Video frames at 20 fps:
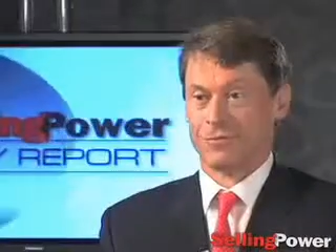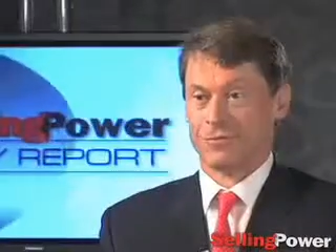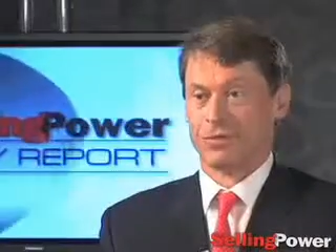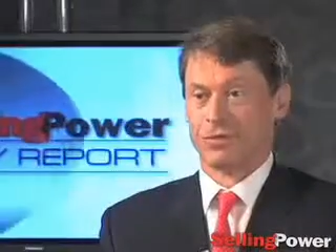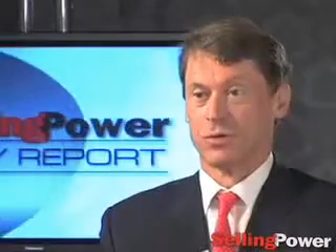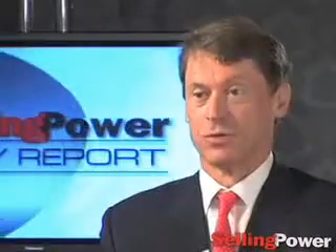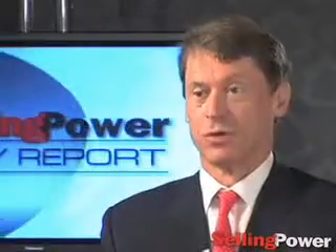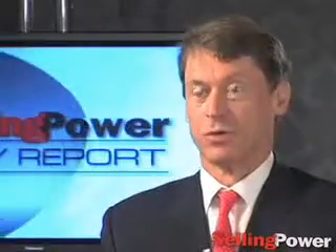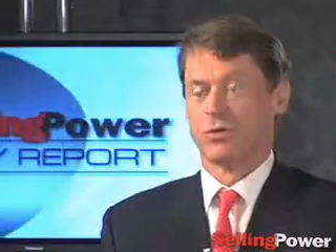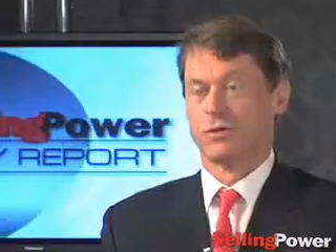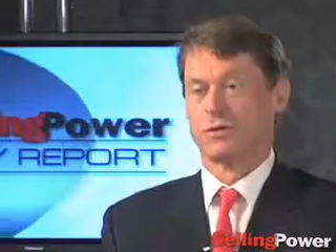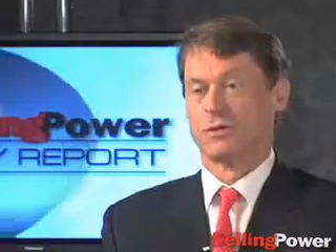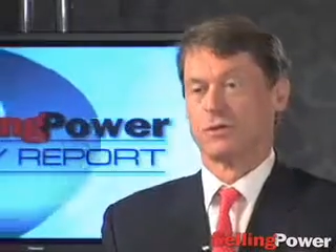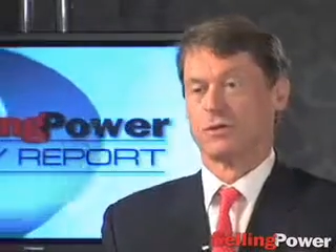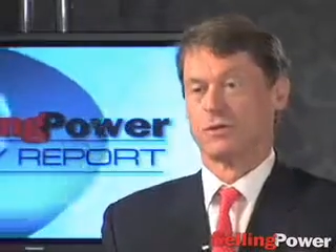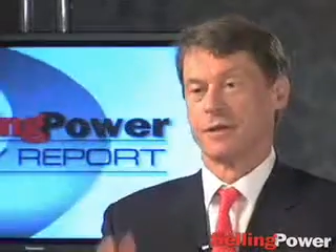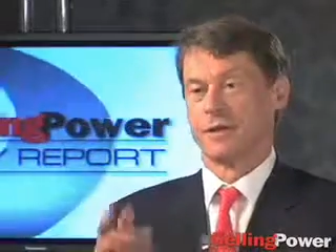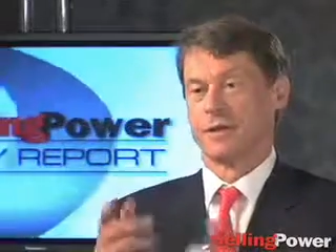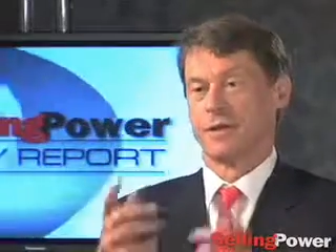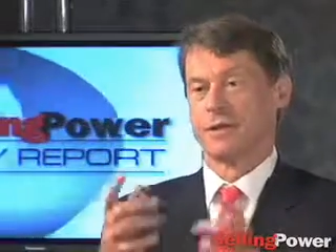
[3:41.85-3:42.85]
So what you're
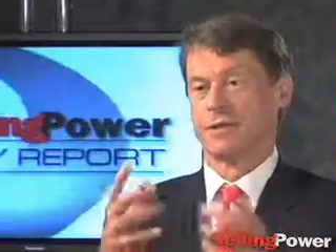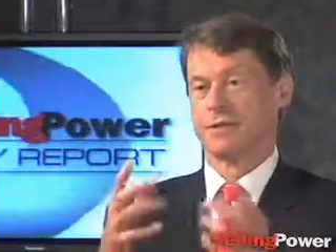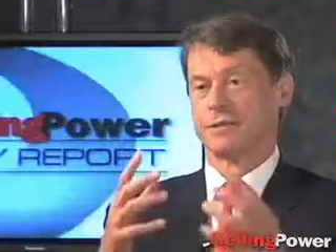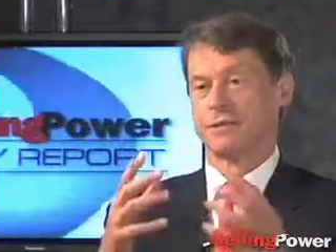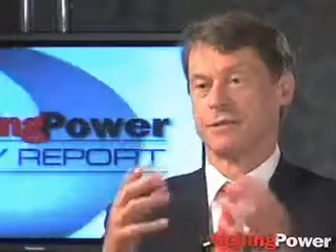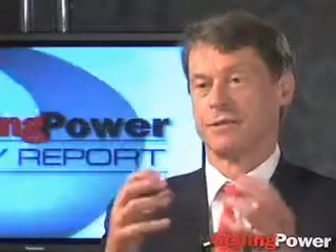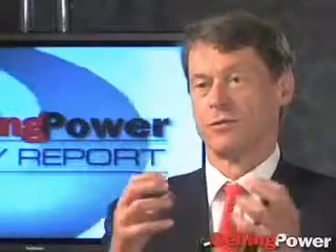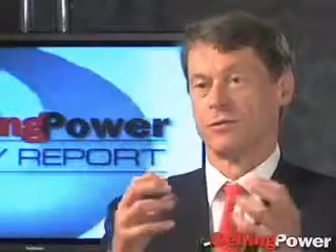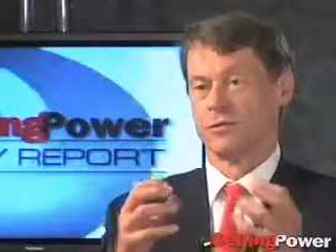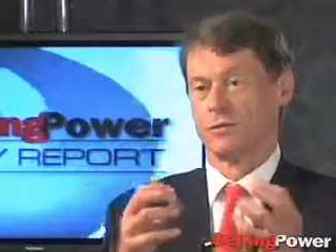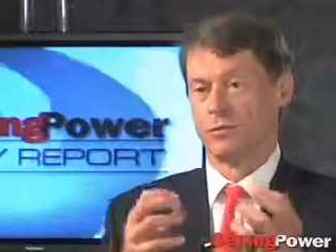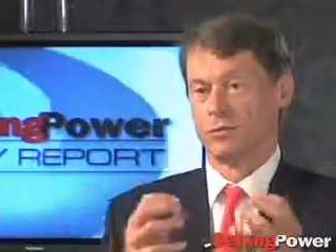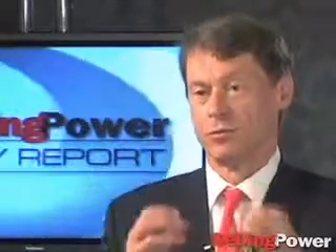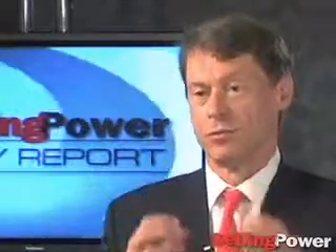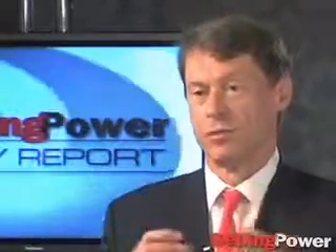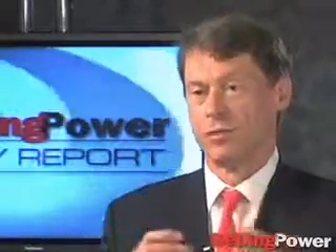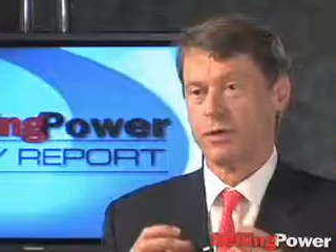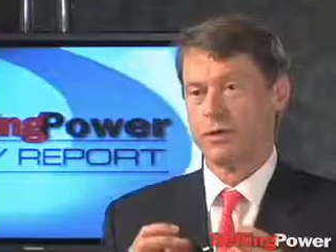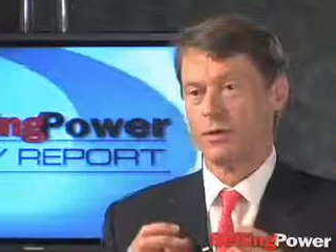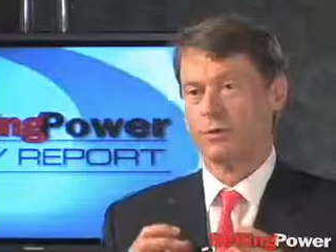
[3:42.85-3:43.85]
saying is you
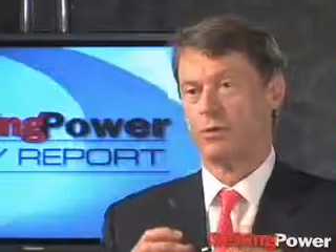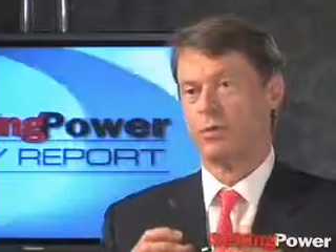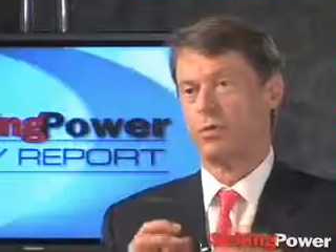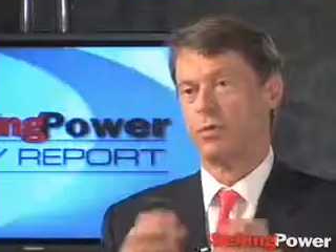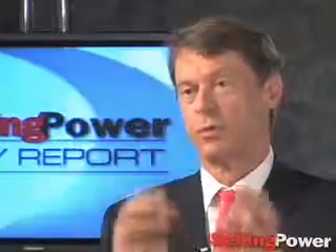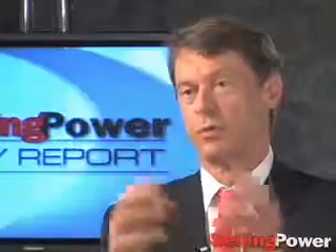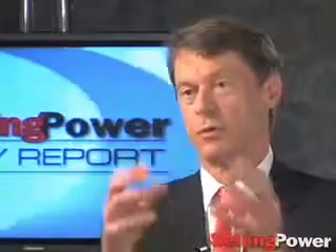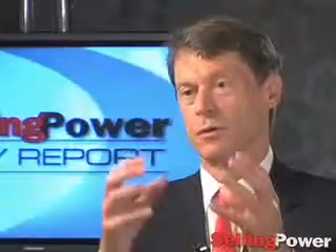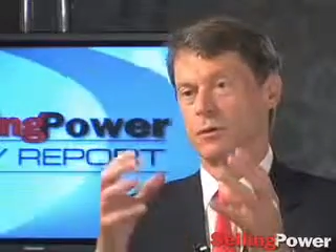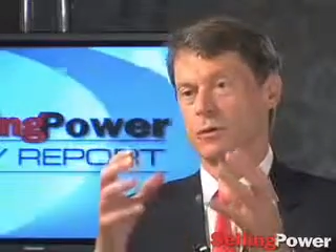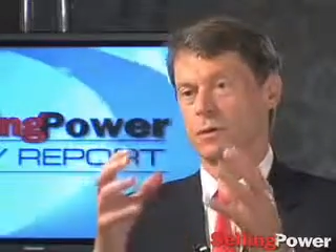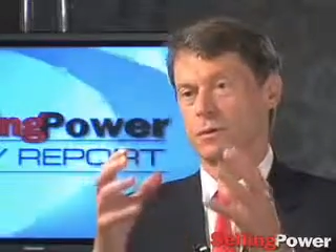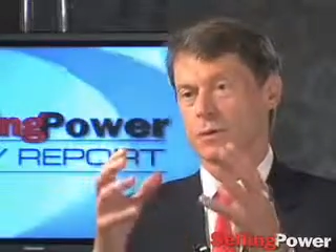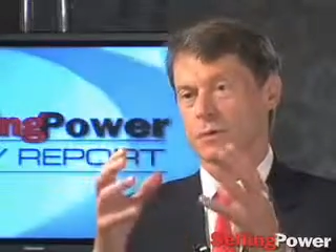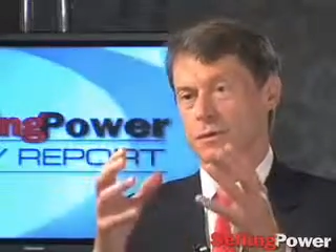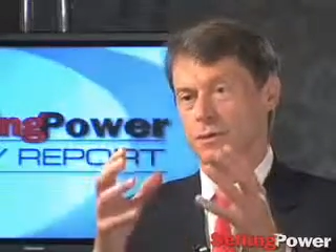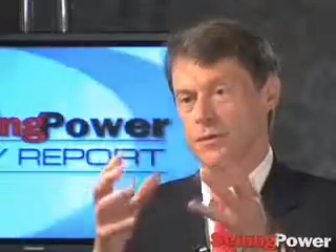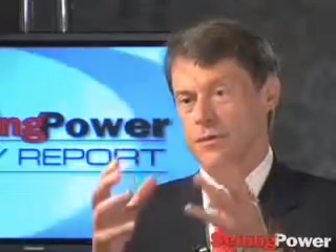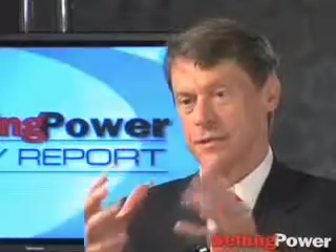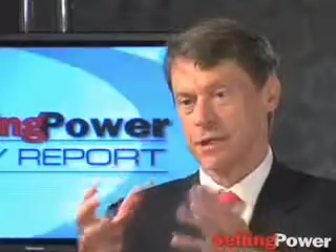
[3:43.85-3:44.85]
bring more
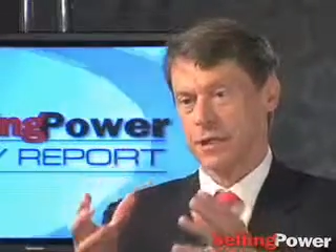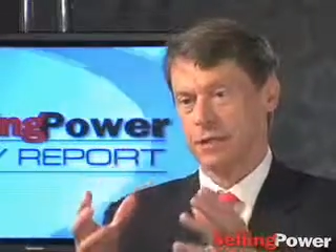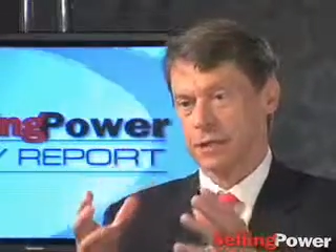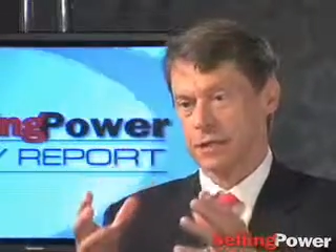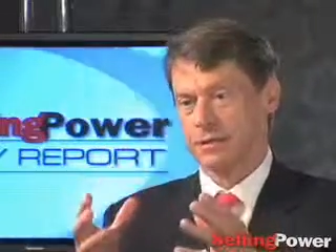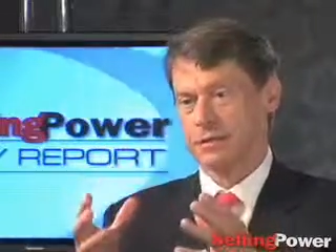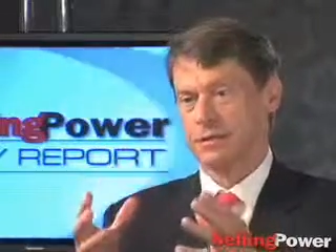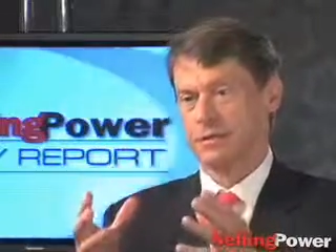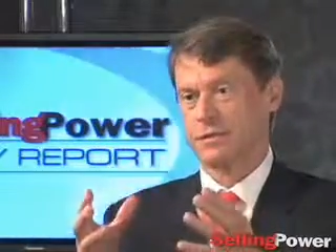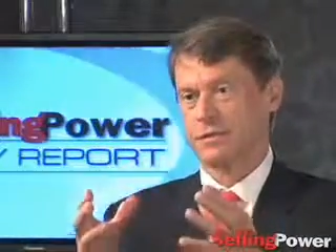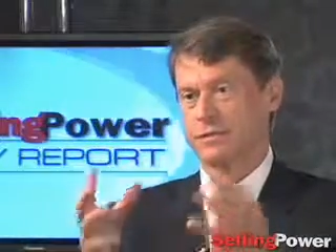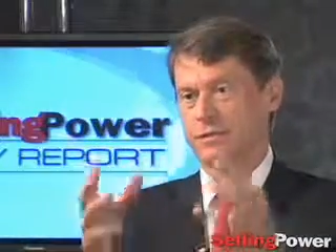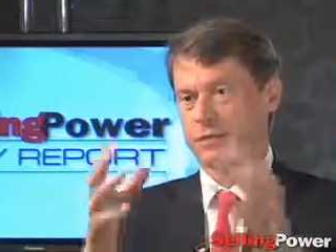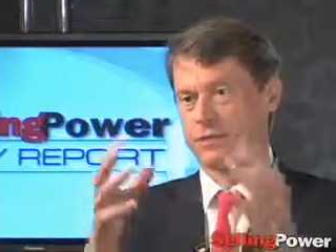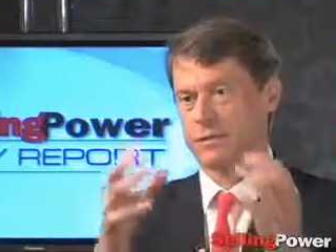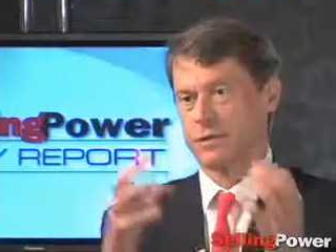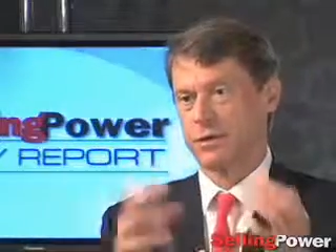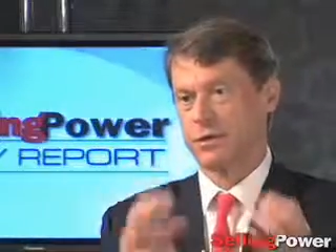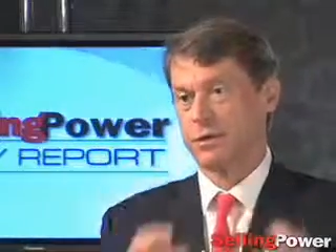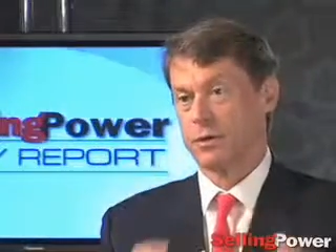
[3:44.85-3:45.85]
science
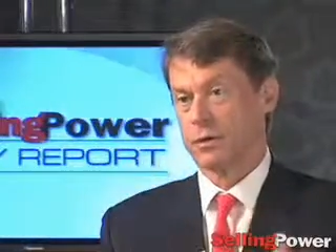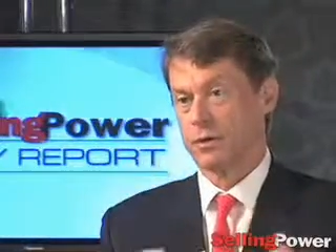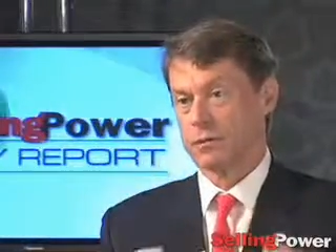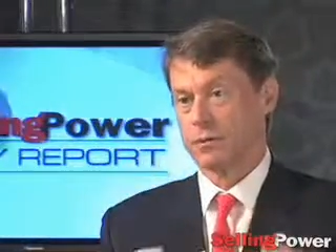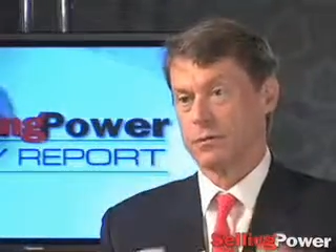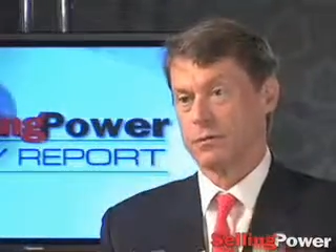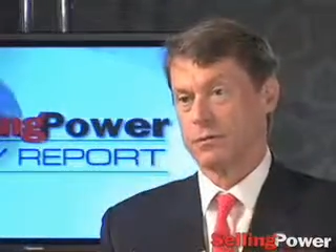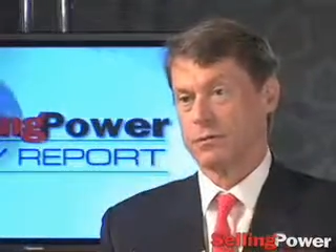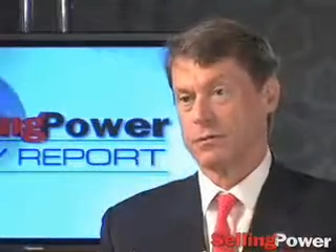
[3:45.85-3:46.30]
to the art.